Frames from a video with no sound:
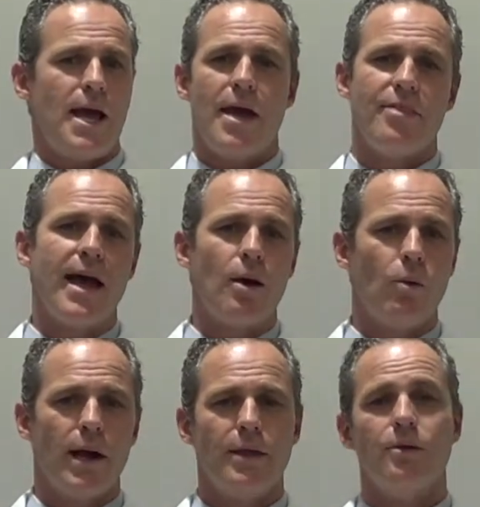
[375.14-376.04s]
and that
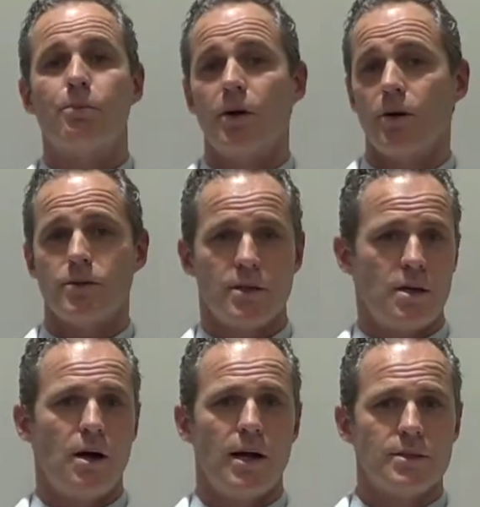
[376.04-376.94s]
way the pros and
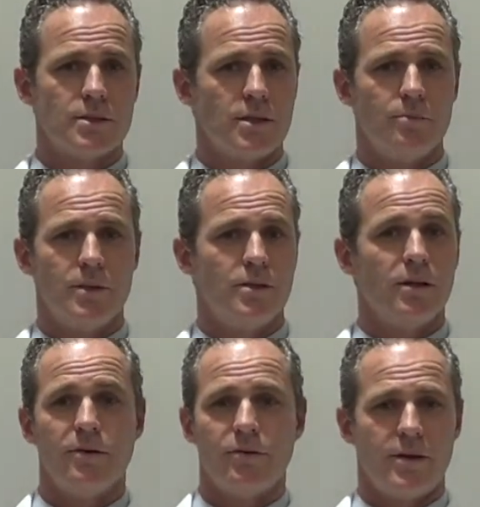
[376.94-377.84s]
cons can be
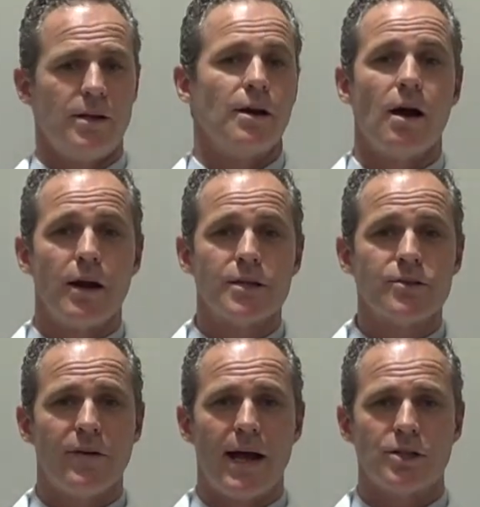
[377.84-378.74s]
delivered in an
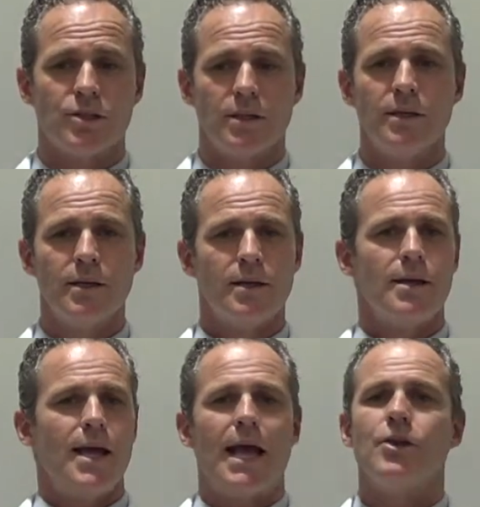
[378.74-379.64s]
honest fashion,
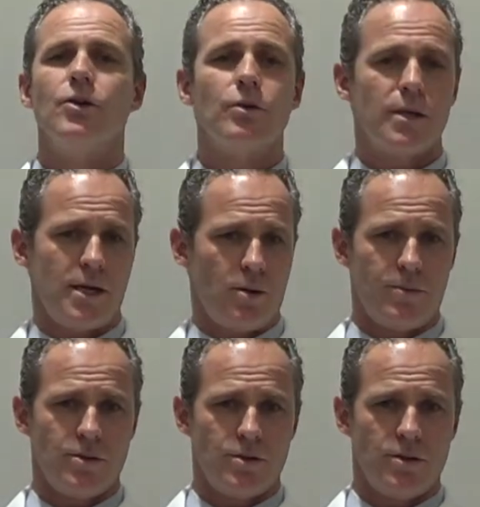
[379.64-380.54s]
and you can
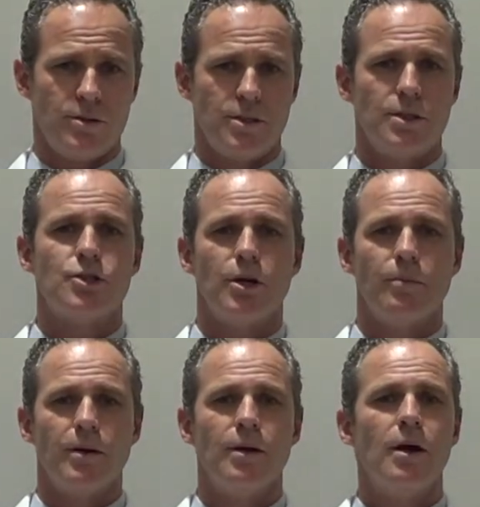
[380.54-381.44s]
help the surgeon
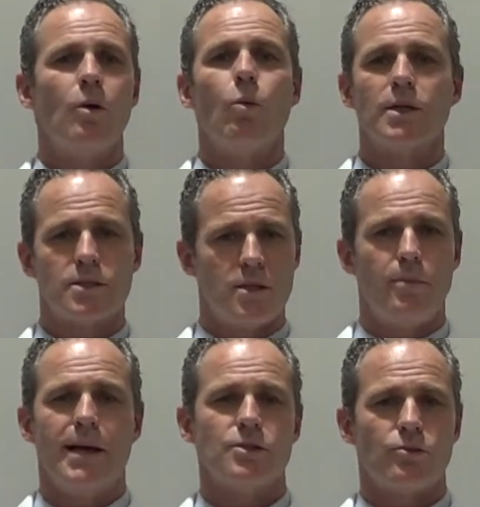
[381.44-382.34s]
determine what's the
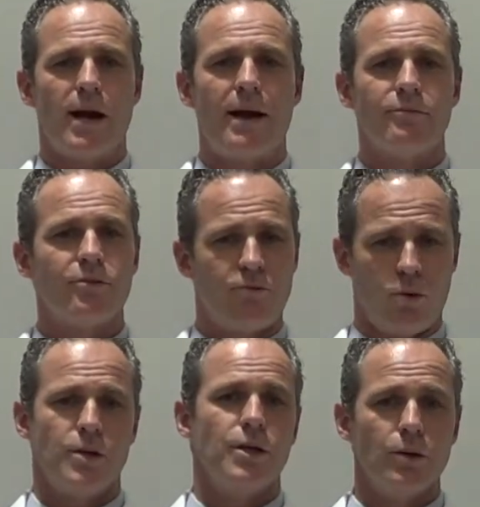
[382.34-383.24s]
best graft
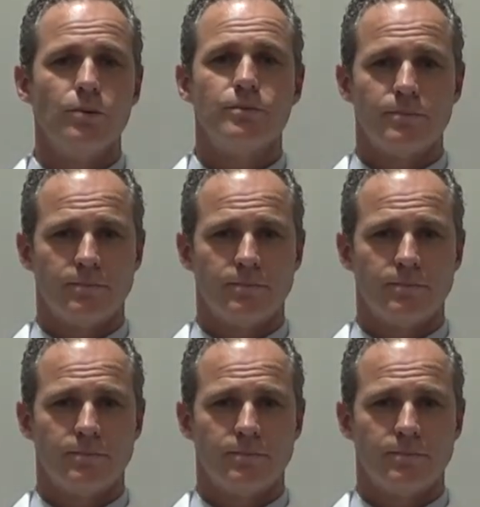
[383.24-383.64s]
for you.